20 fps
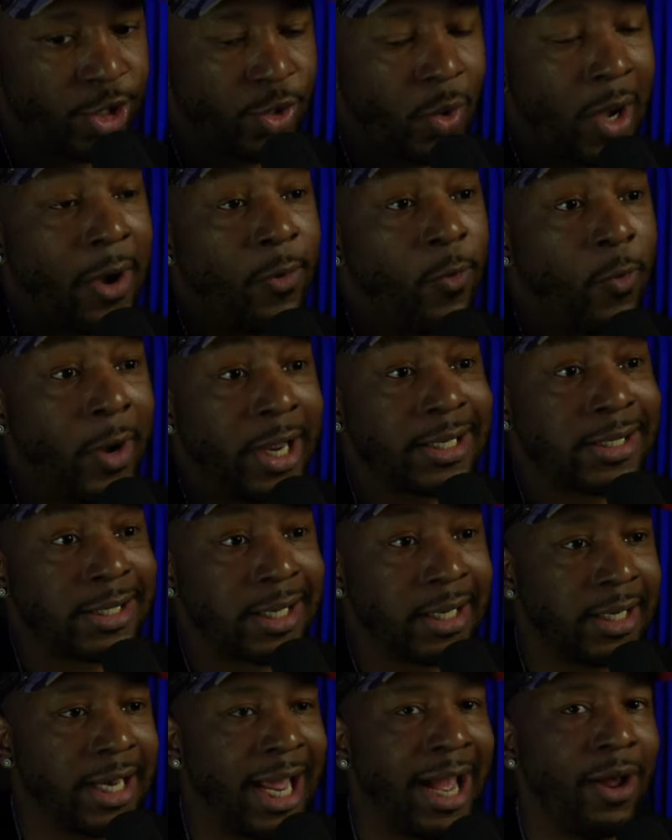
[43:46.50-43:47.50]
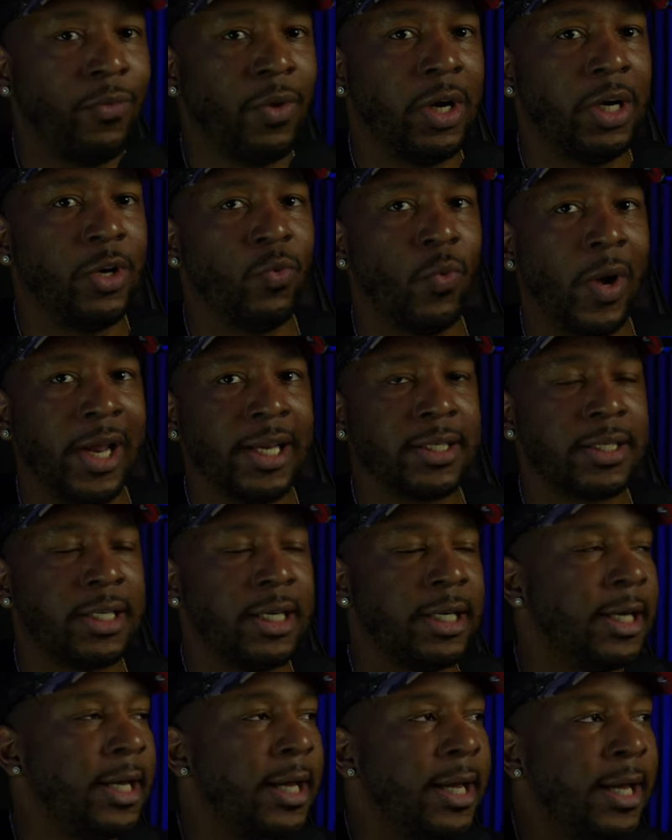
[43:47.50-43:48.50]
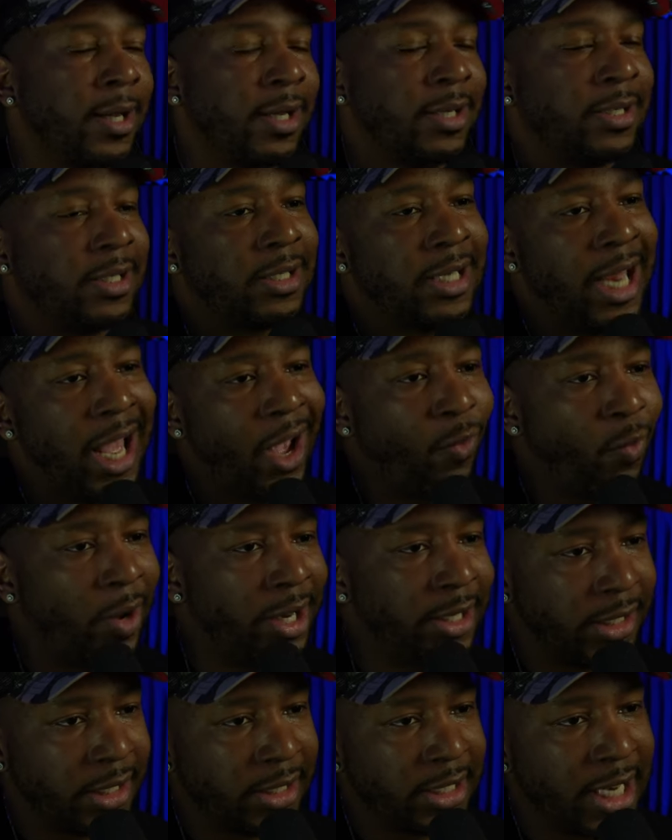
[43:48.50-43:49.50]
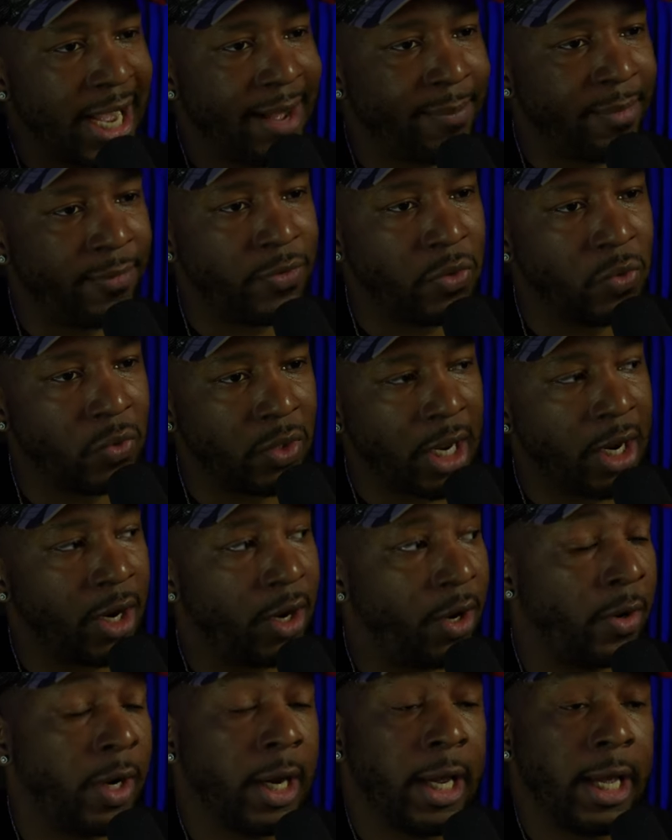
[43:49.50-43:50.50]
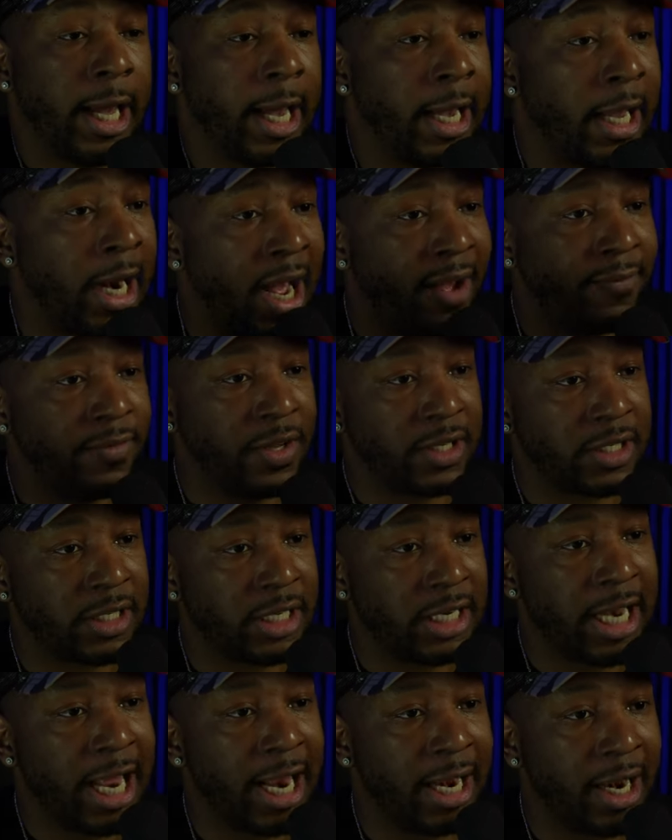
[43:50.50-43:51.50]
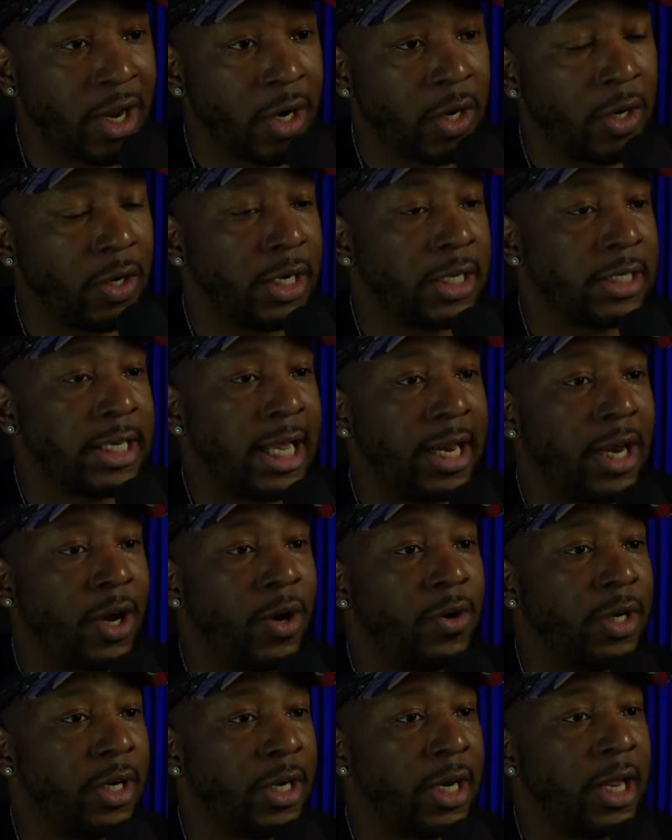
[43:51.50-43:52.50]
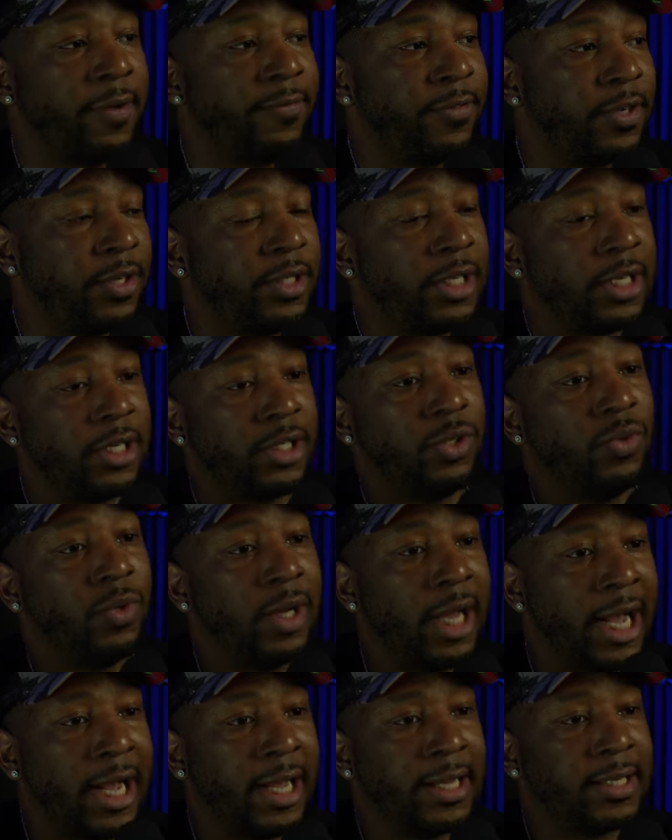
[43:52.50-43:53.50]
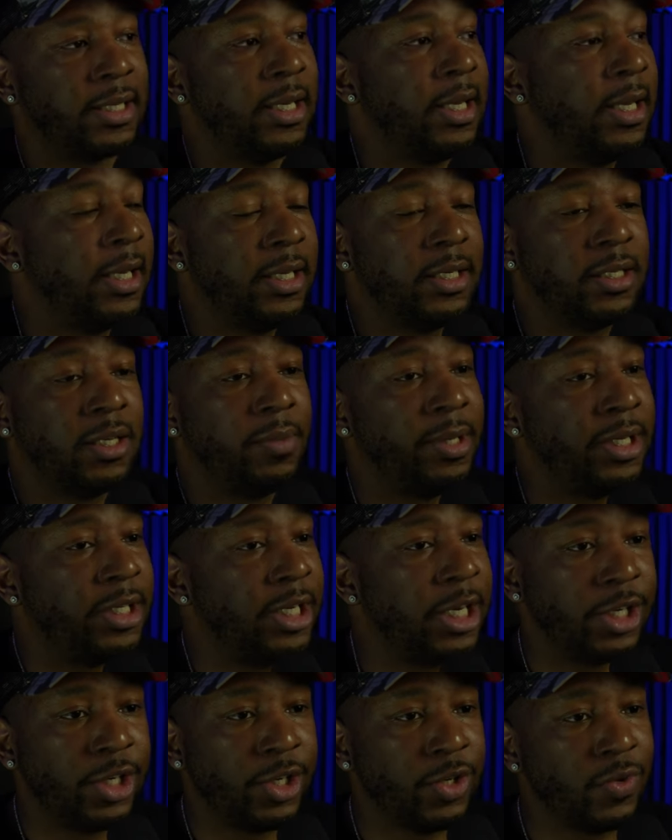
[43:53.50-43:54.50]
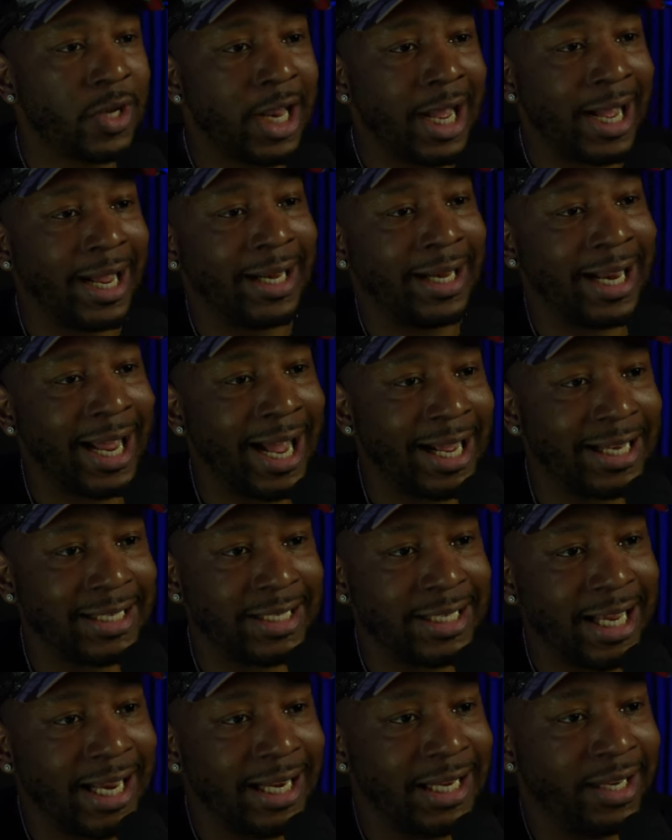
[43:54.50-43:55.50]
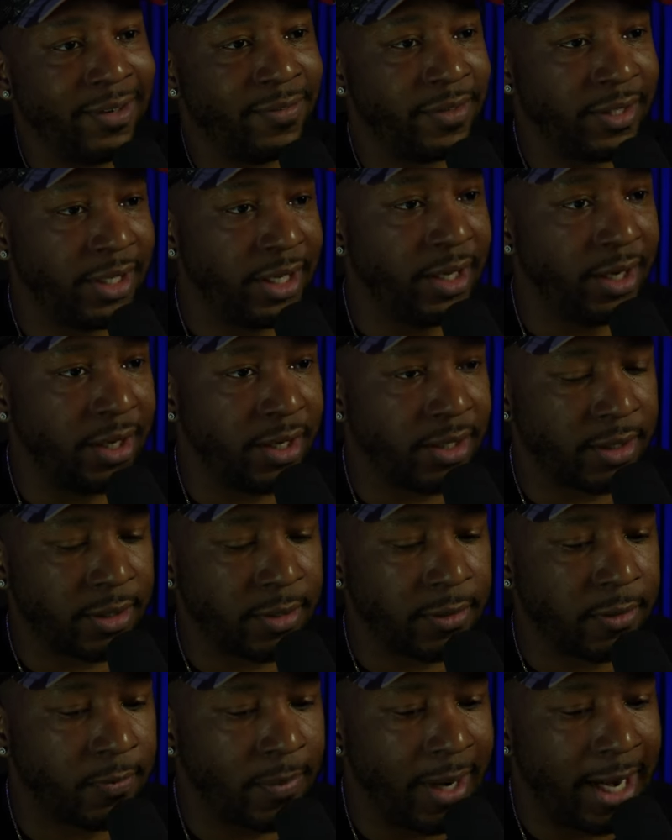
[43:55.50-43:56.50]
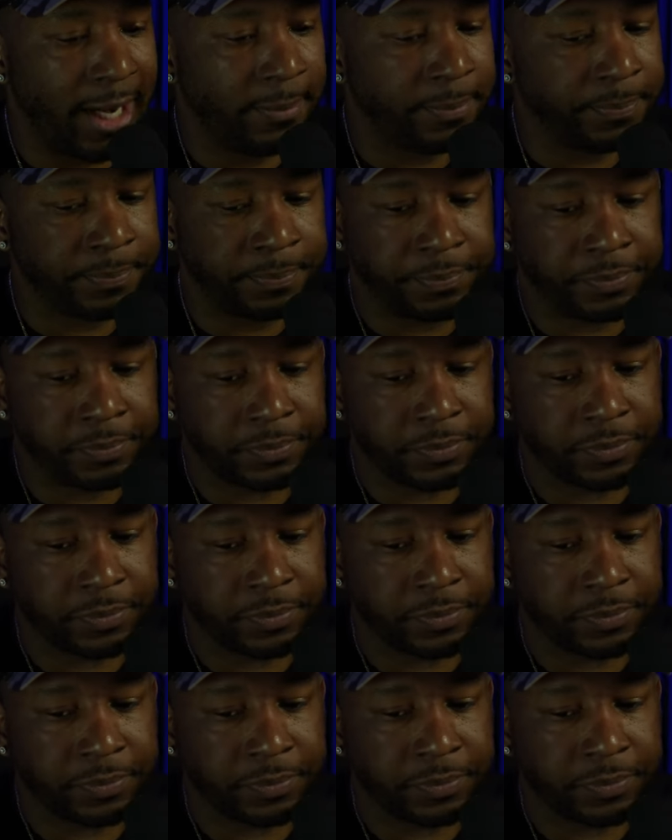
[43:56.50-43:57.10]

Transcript: And so I wasted, not really wasted, because it's not wasted time if you learn. And obviously, I learned because I learned enough to teach you guys, to be teaching you guys daily for years, right?